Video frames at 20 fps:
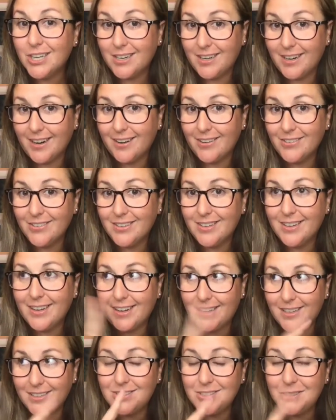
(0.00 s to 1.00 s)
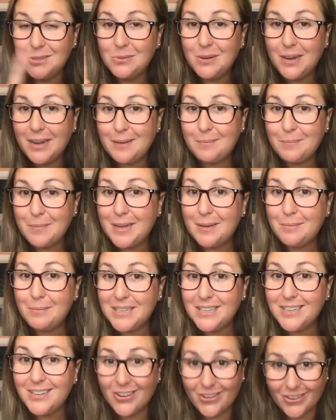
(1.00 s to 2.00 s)
checkout,
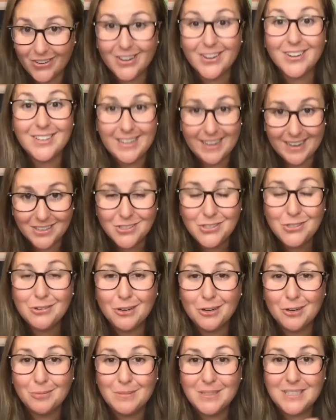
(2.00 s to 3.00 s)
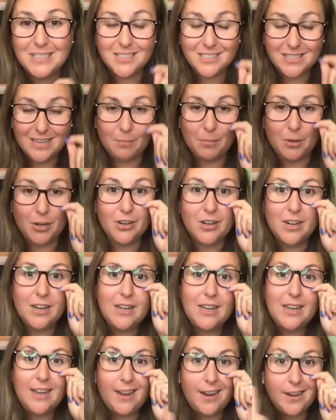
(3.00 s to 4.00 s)
SUMMER. Yes, you heard me, summer,
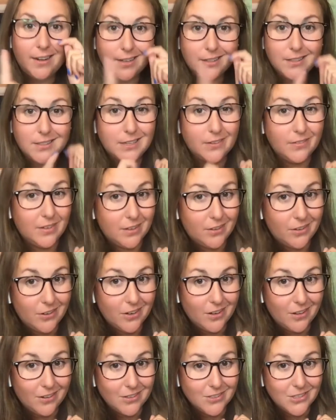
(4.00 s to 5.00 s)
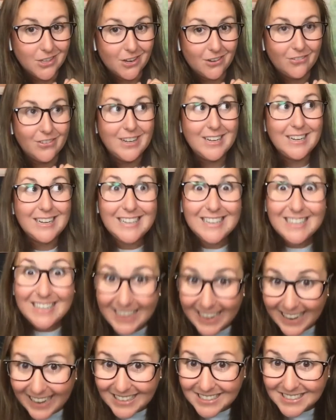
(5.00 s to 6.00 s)
and get $700 off.
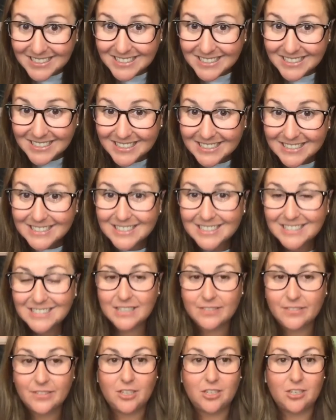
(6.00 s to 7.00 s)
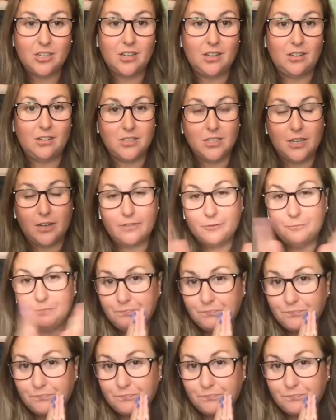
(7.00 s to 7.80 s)
Yes, I said $700 off.